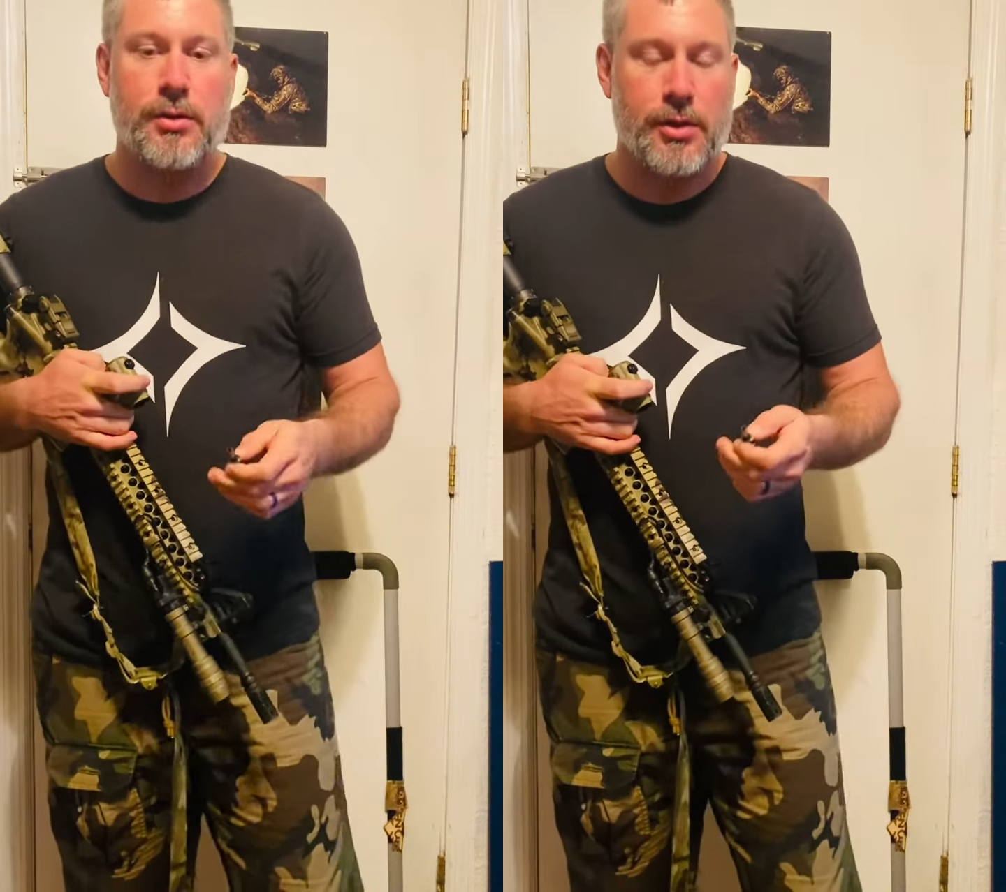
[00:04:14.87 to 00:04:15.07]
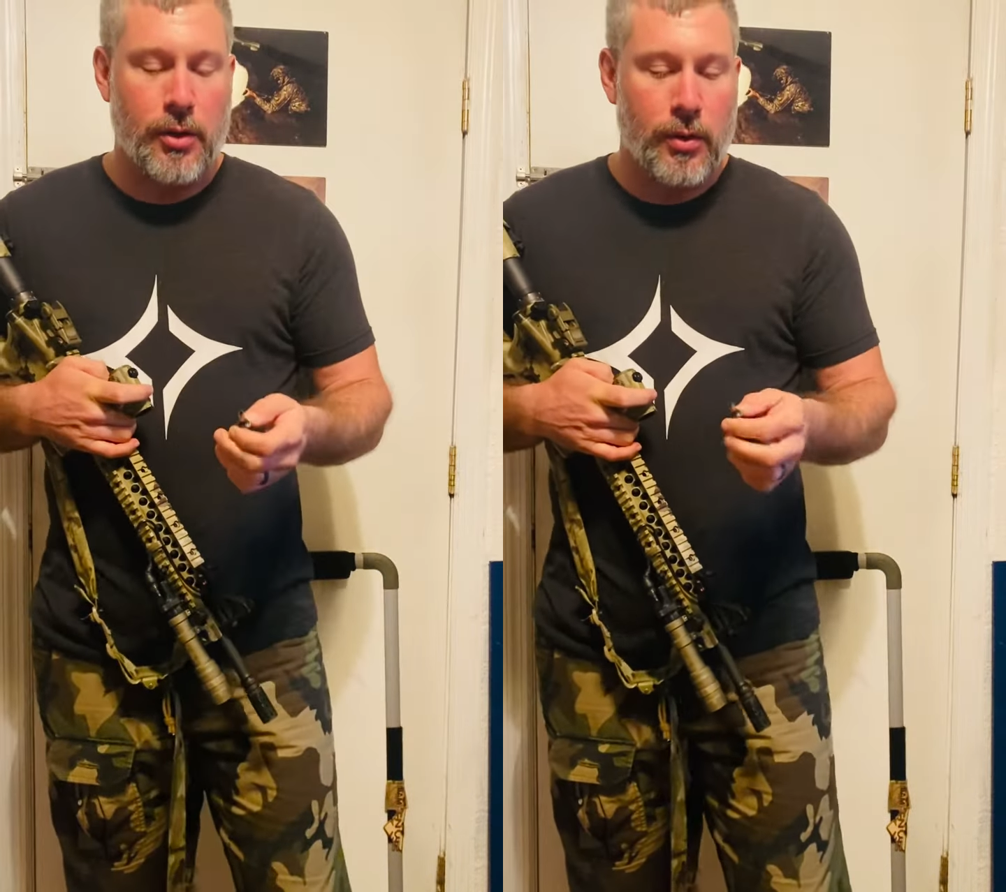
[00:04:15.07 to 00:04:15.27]

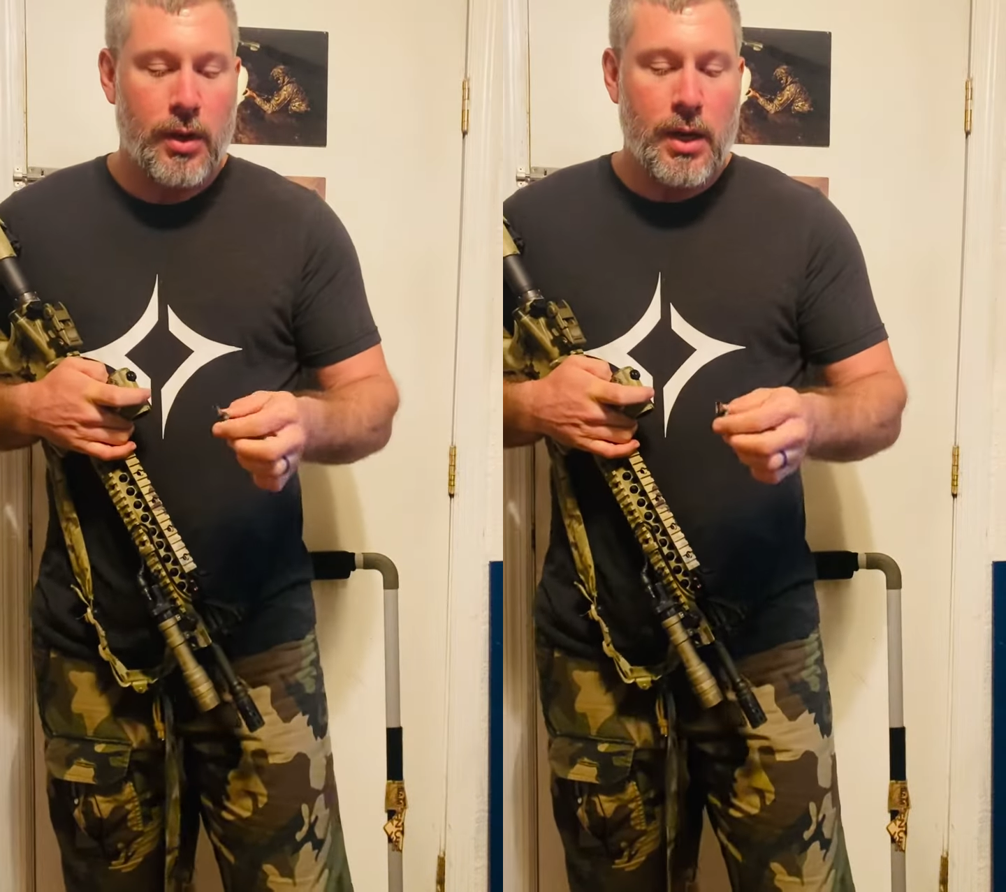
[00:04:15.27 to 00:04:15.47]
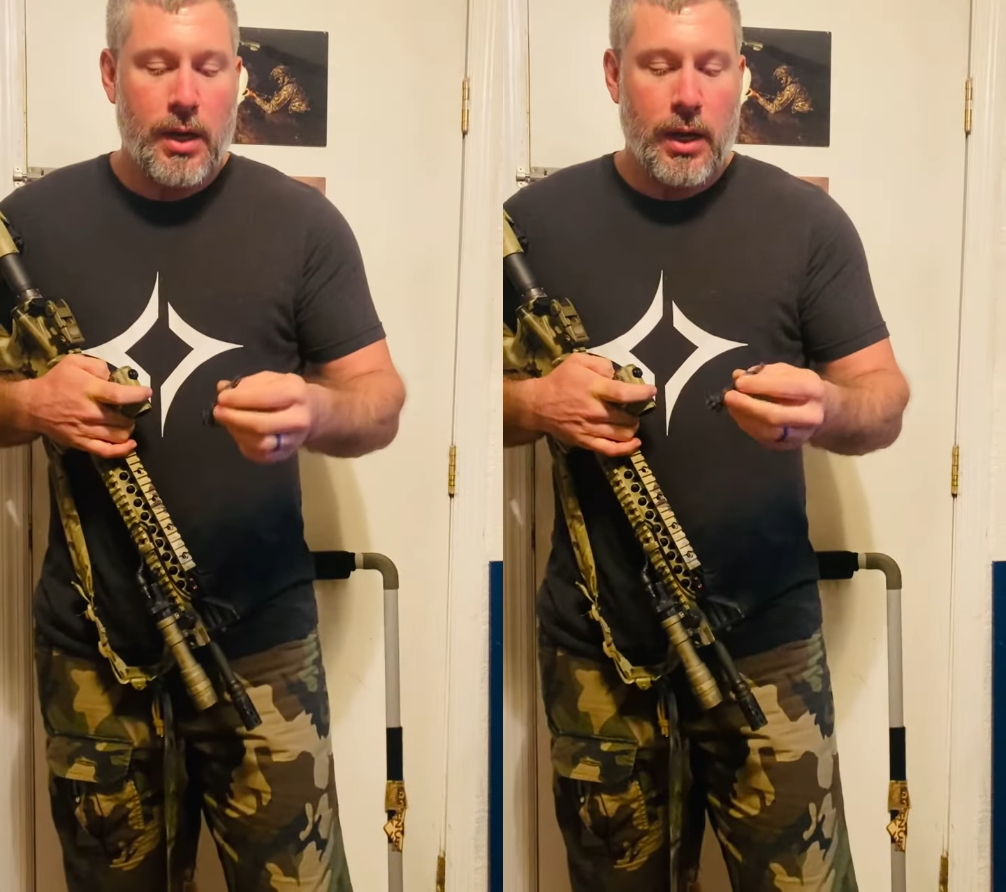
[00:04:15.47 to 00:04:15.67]
So
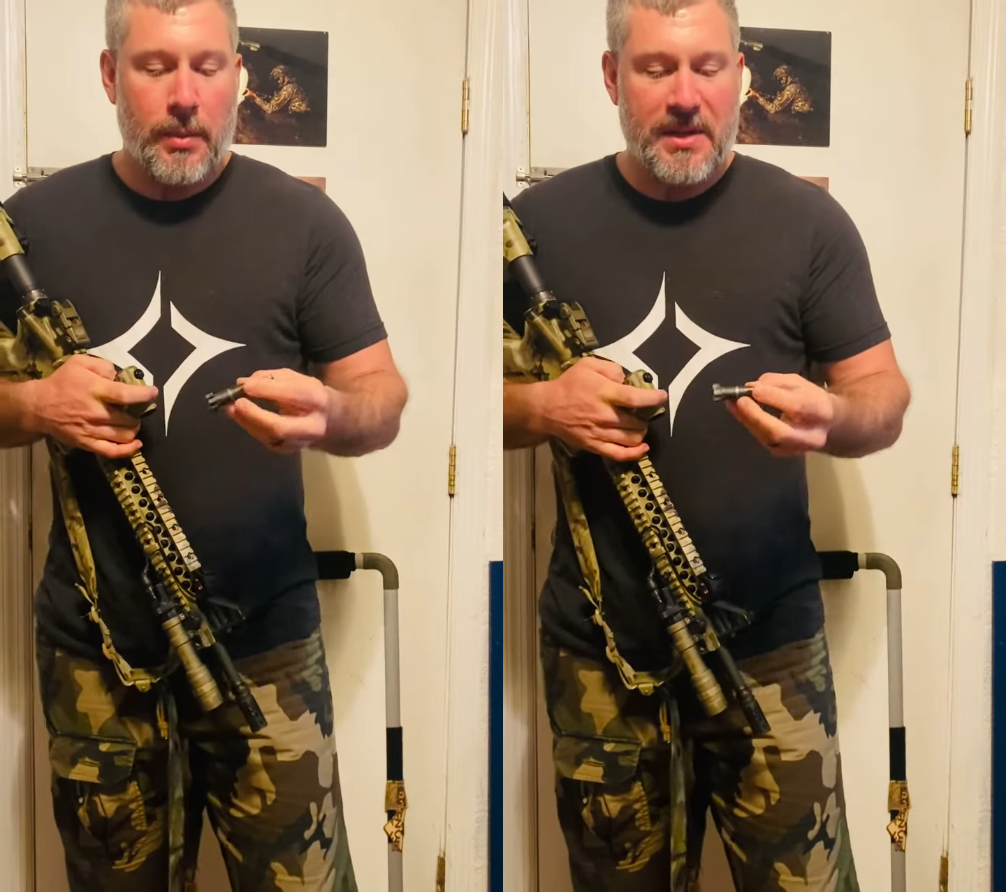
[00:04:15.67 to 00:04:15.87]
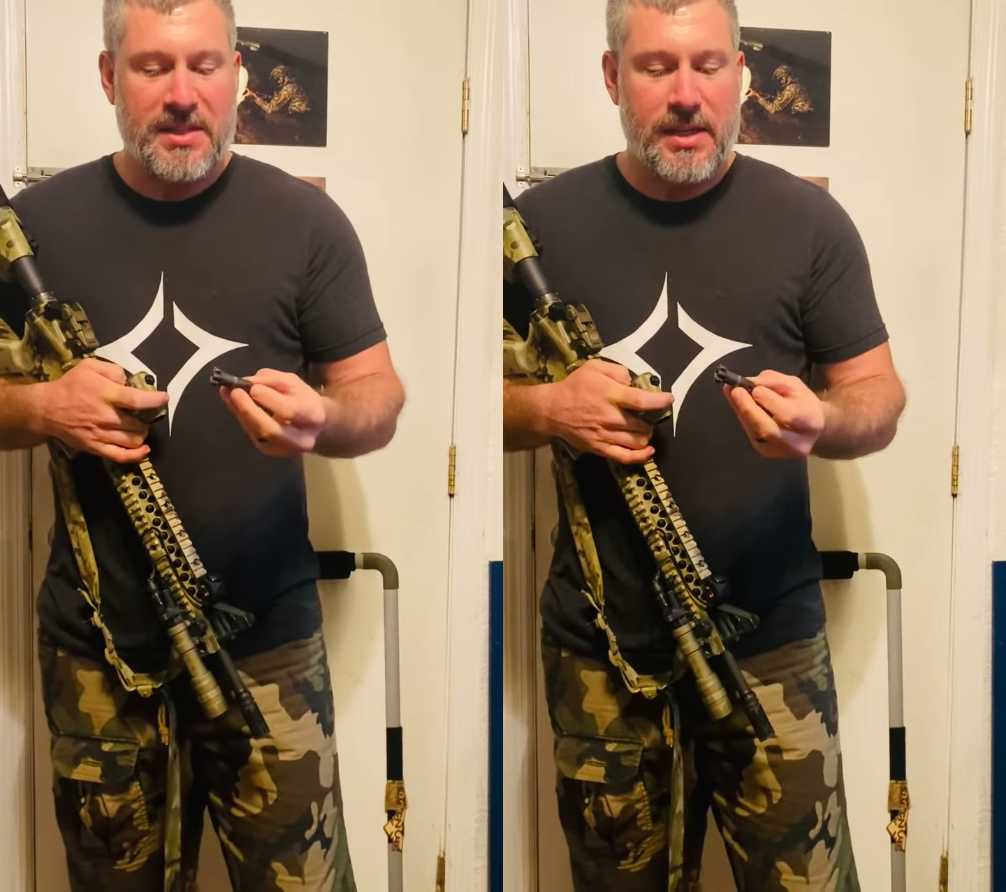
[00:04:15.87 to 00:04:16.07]

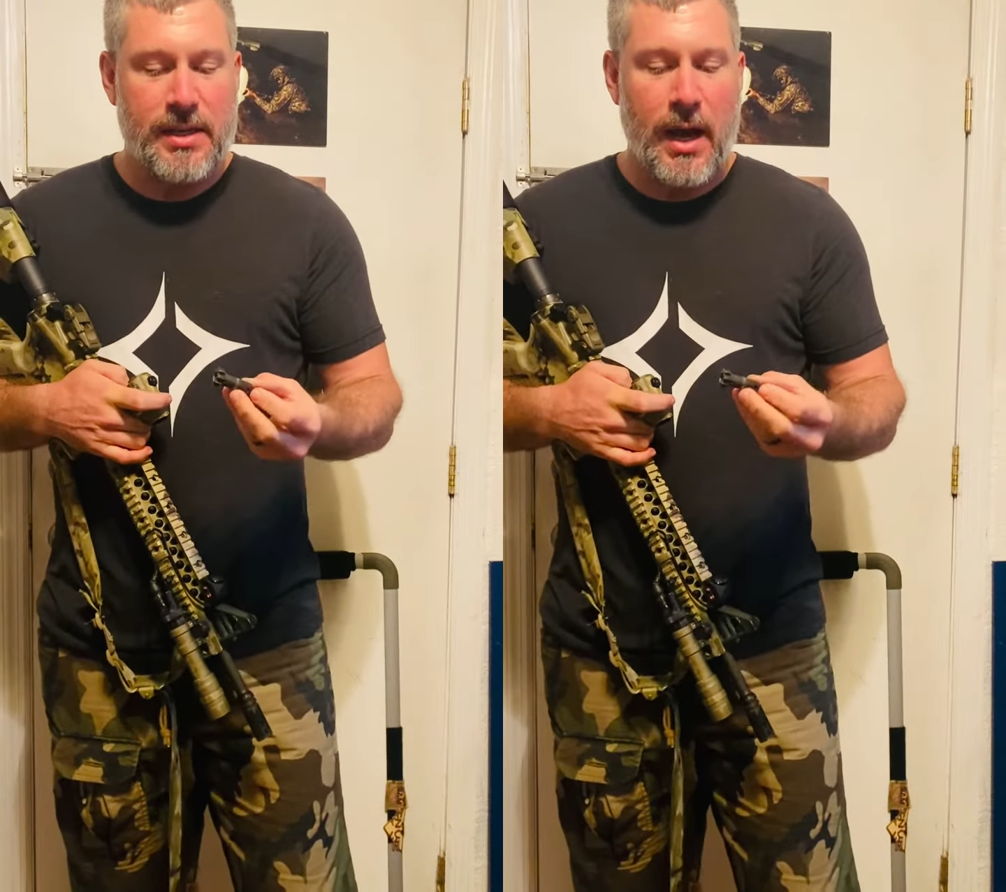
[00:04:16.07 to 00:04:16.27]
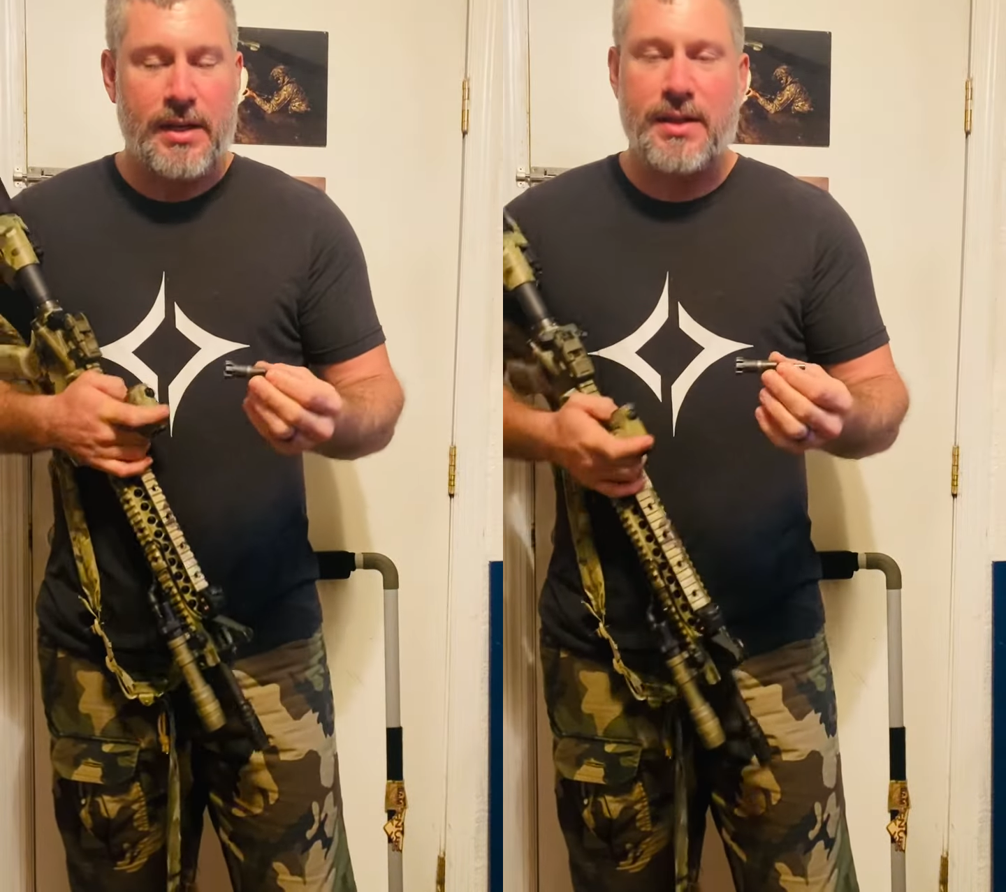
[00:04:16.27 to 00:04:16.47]
it did not